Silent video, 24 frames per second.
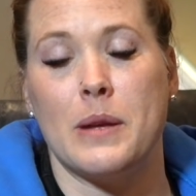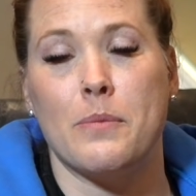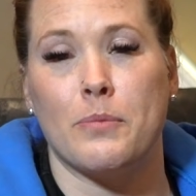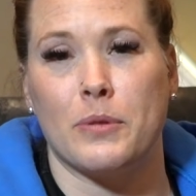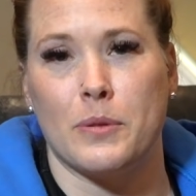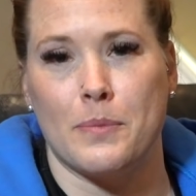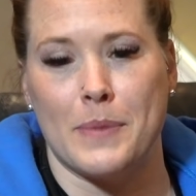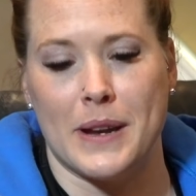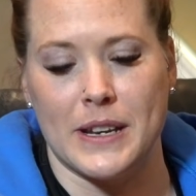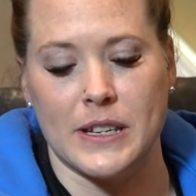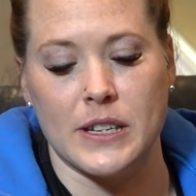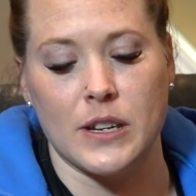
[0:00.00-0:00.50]

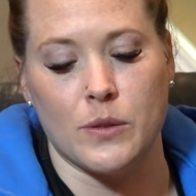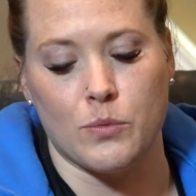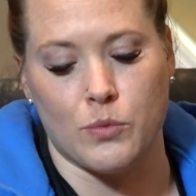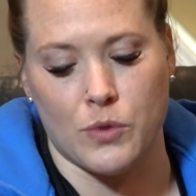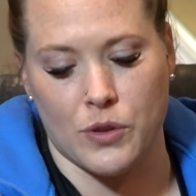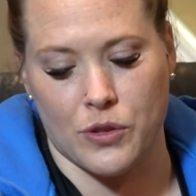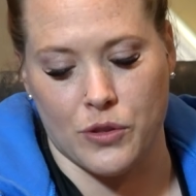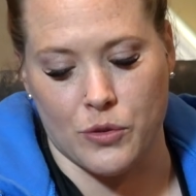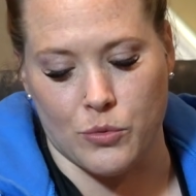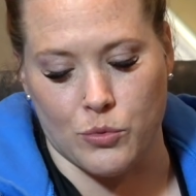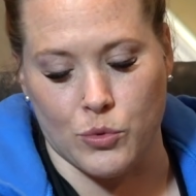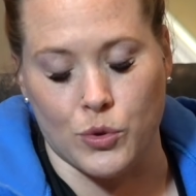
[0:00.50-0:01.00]
implemented
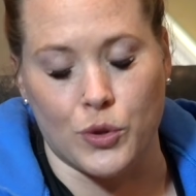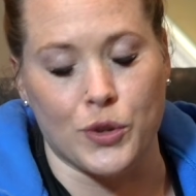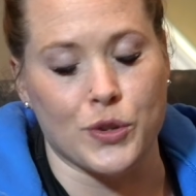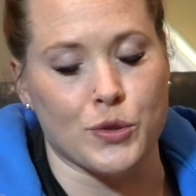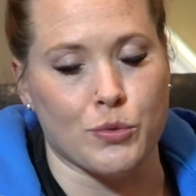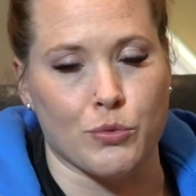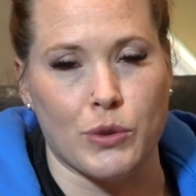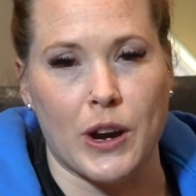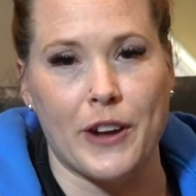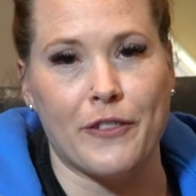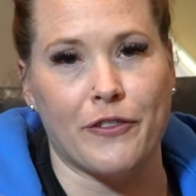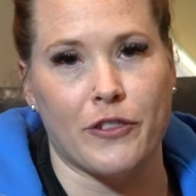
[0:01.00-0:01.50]
with the
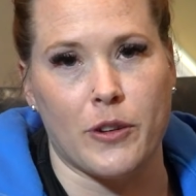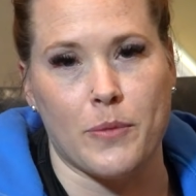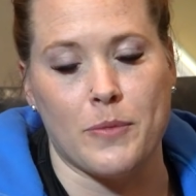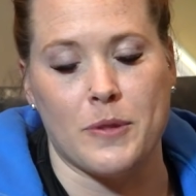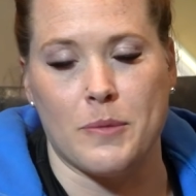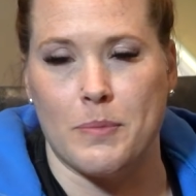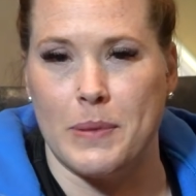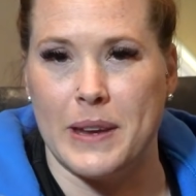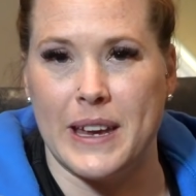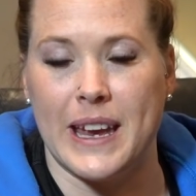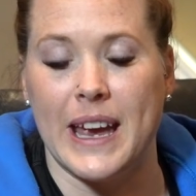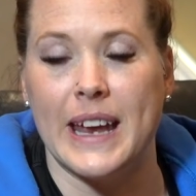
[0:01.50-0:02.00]
rules right from
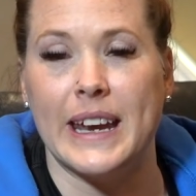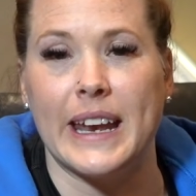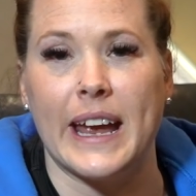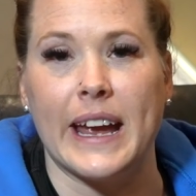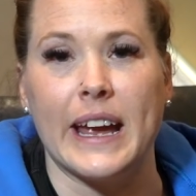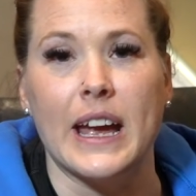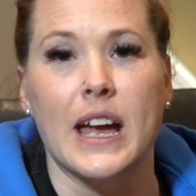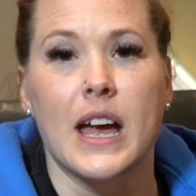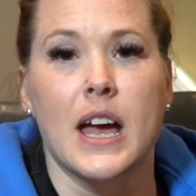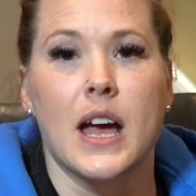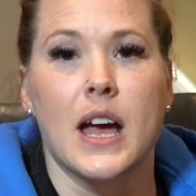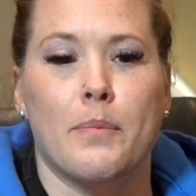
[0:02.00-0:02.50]
the
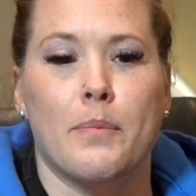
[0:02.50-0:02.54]
beginning.